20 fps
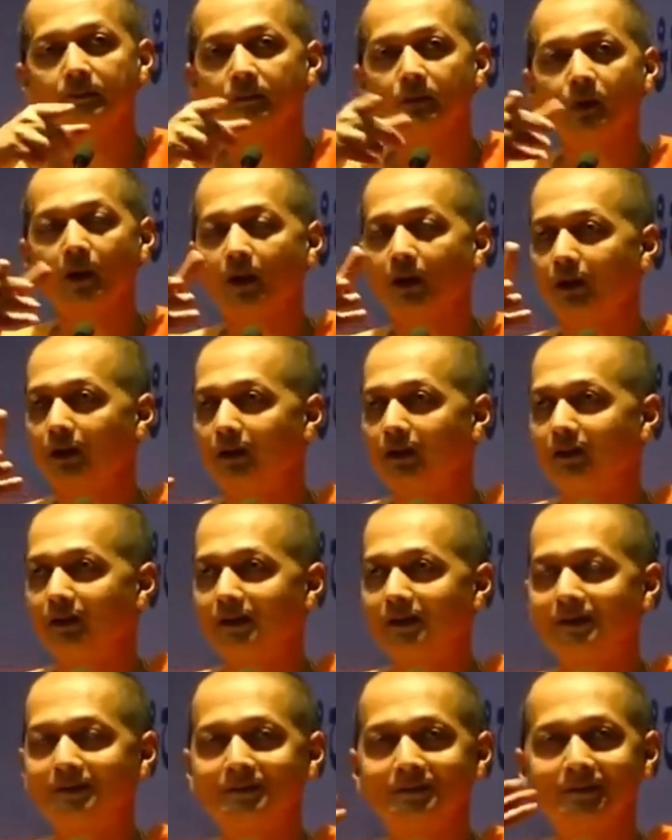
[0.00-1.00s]
You are
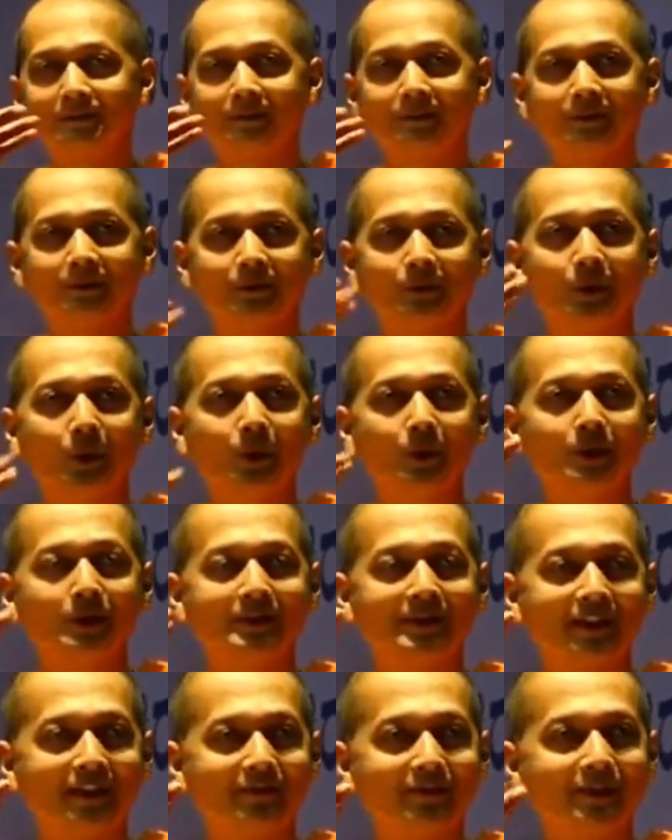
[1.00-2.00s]
all Google
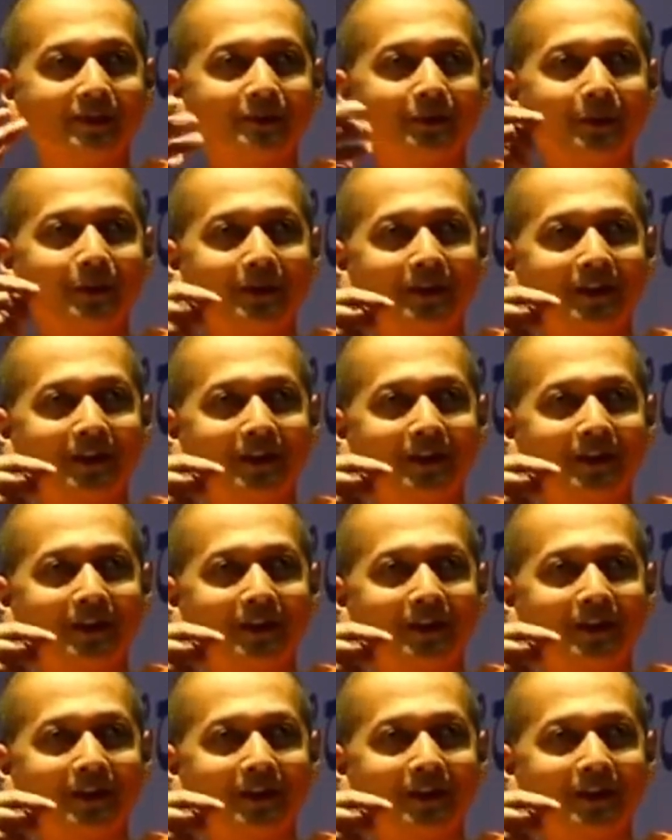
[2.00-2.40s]
savvy, so